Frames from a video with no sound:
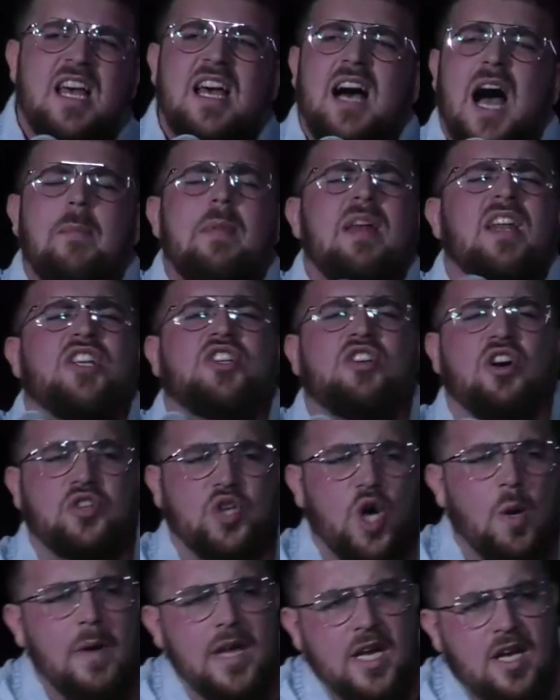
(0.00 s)
I'm in a church,
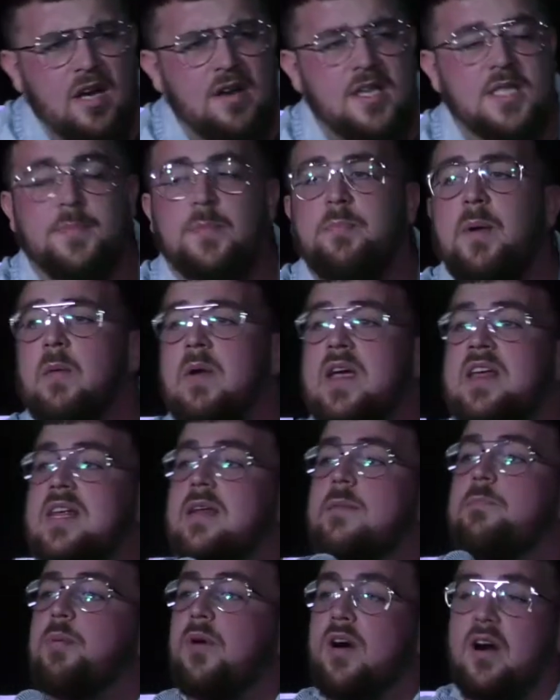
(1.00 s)
oh my goodness. But by the way, you
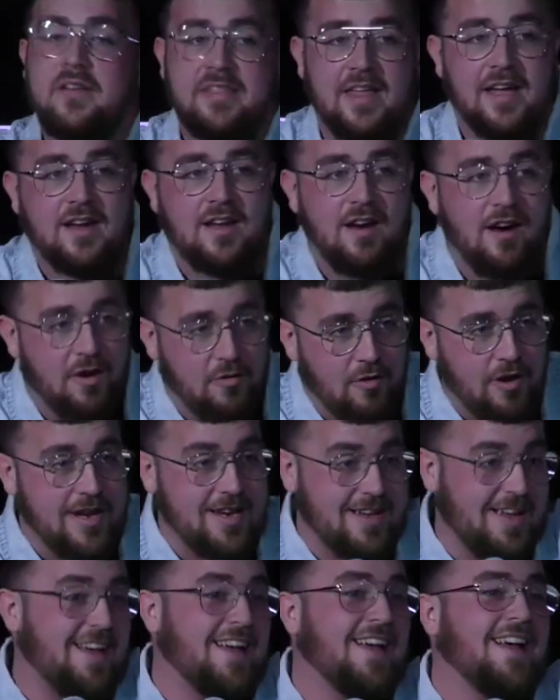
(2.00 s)
didn't burn, thank God,
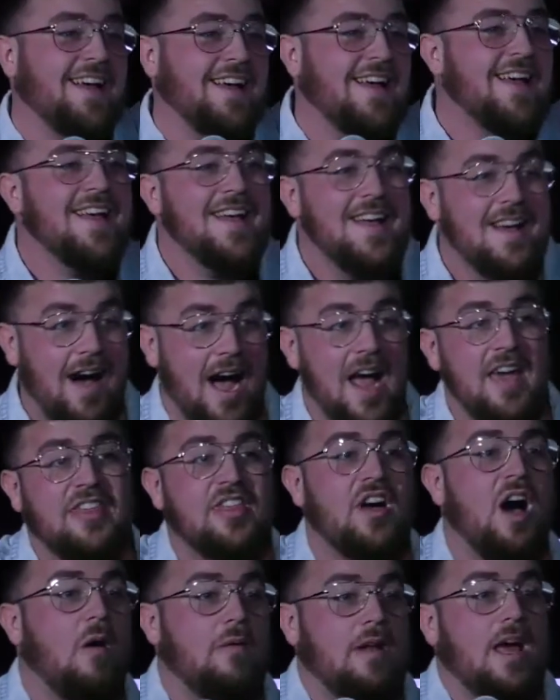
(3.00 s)
right? I
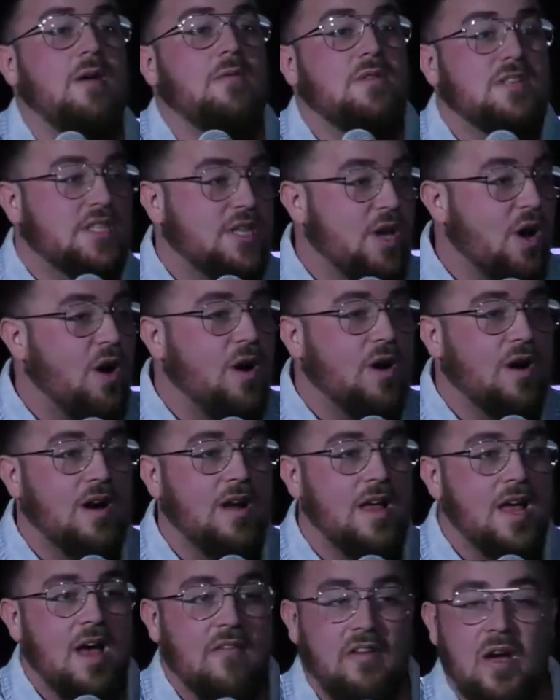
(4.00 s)
thought when I was young,
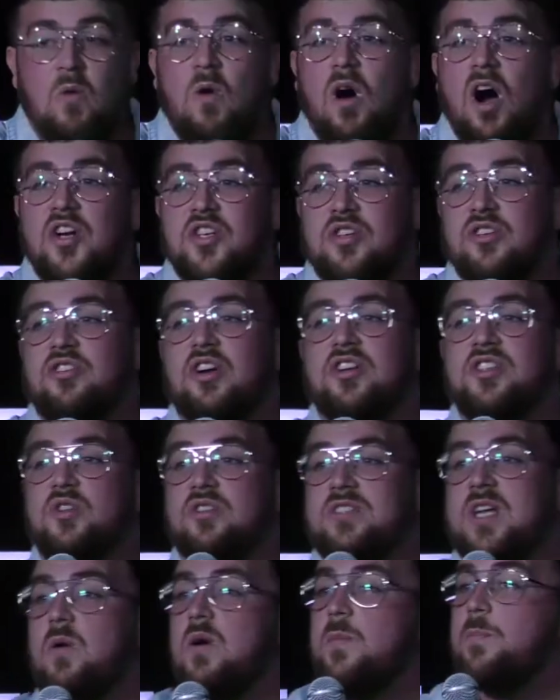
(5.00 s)
if I walked through church
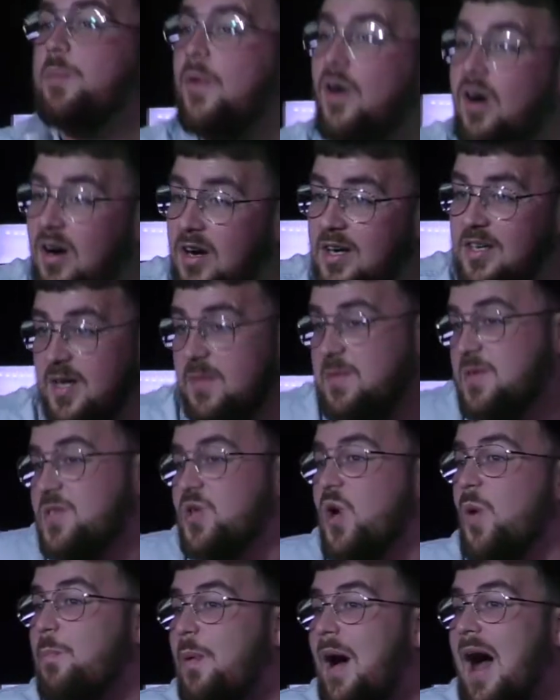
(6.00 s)
doors, I would burn because I was
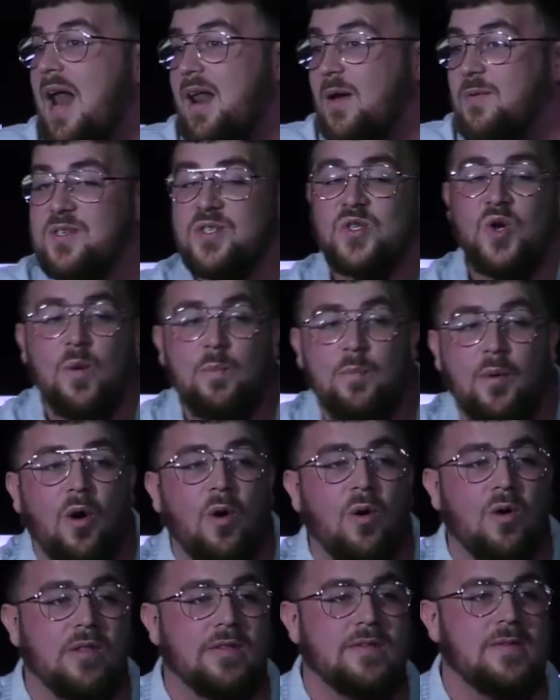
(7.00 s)
so bad. I was so
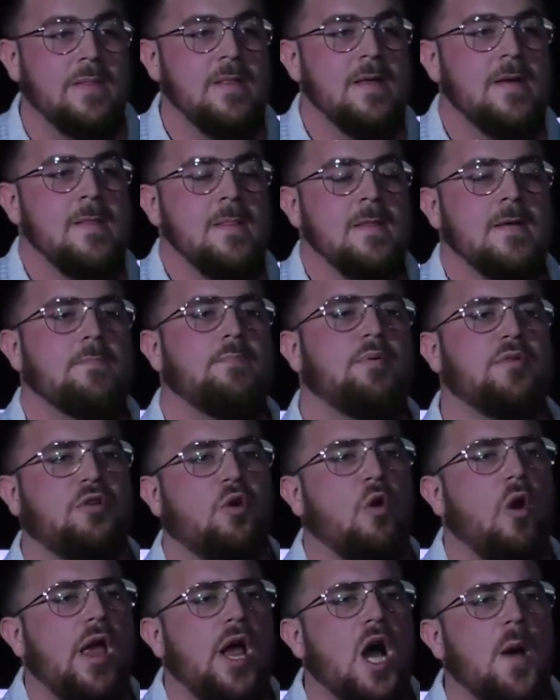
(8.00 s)
bold. But
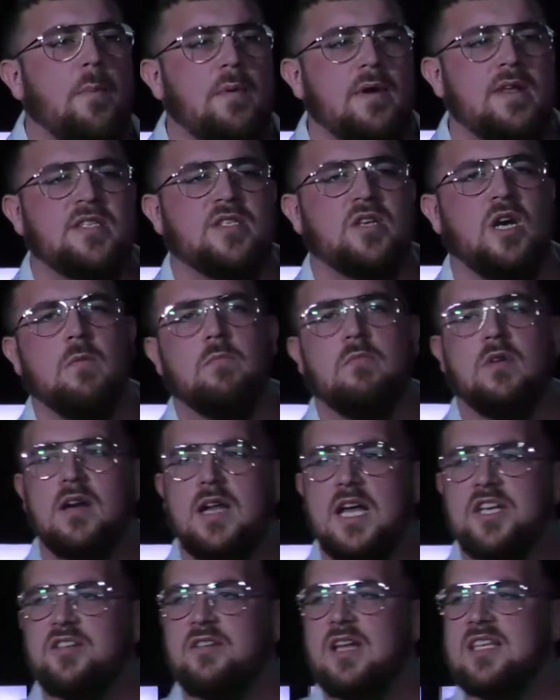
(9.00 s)
growing up in a certain
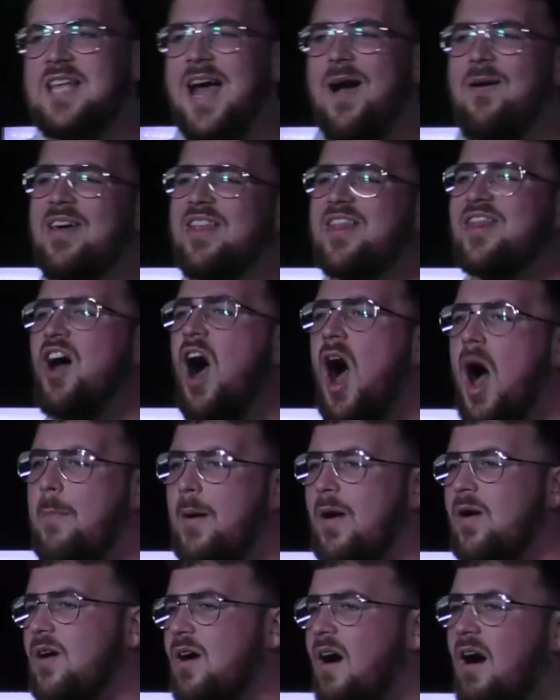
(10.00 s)
religion, that's how I thought
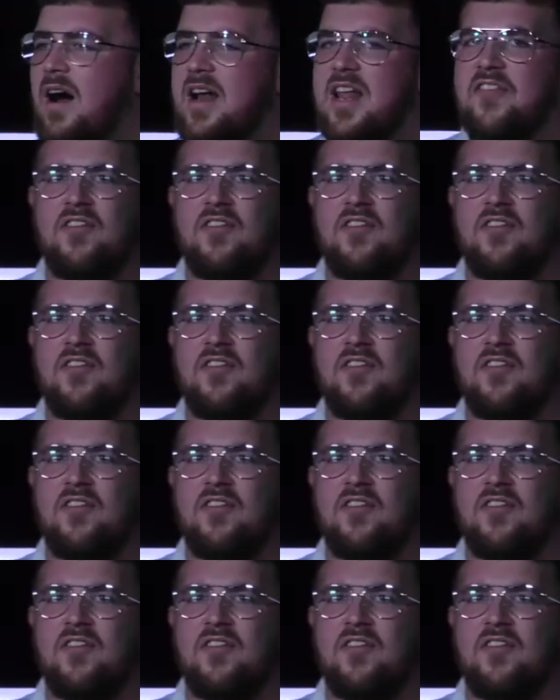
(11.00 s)
about God.